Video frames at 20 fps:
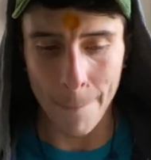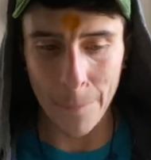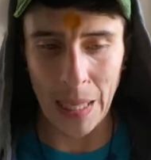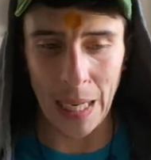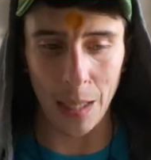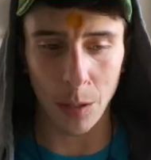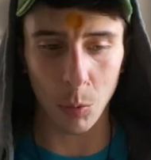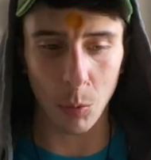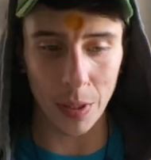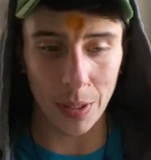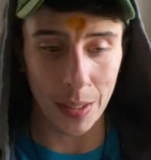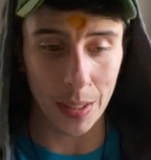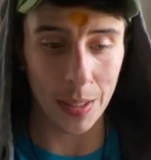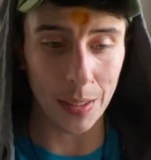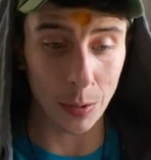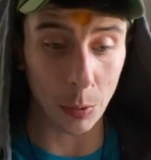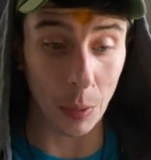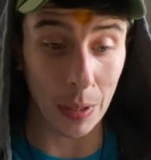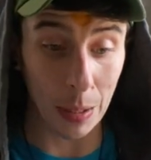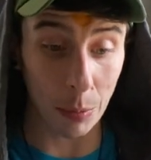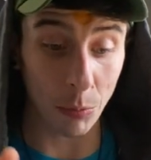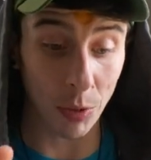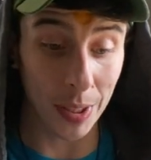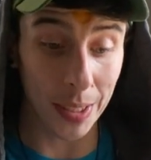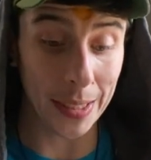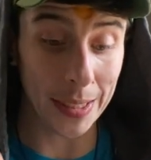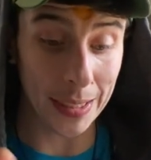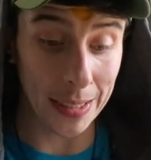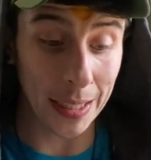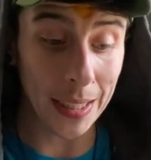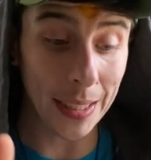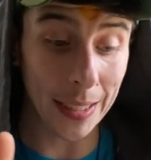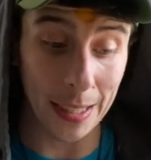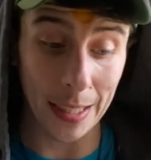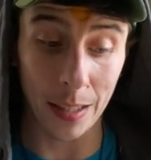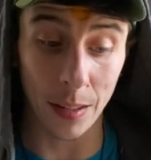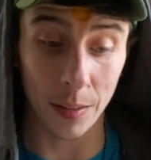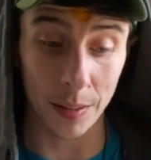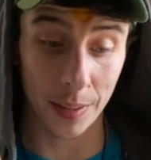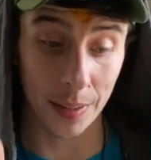And what I'm really seeing
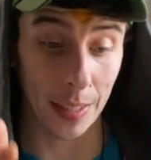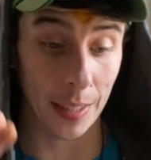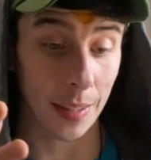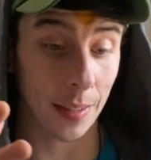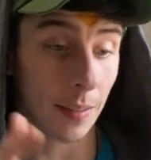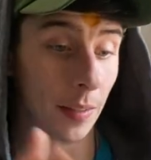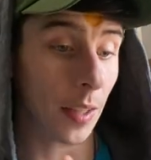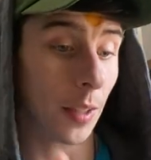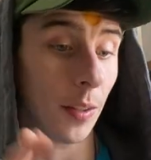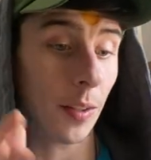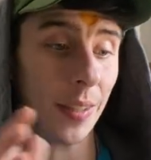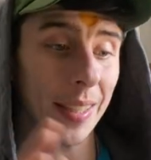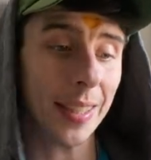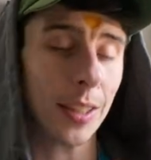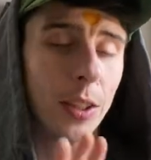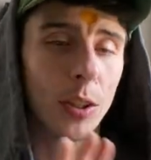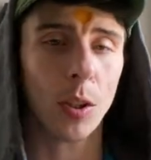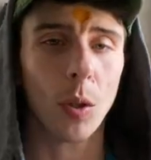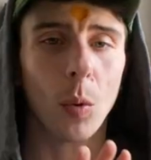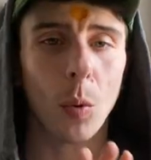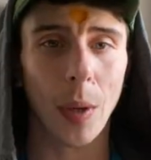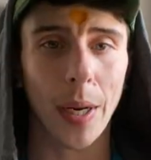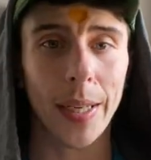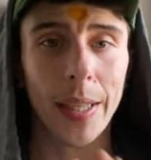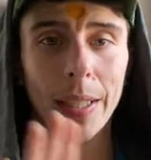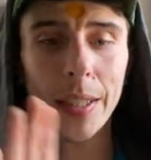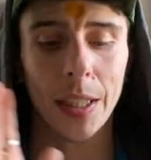here is like there is no waiting.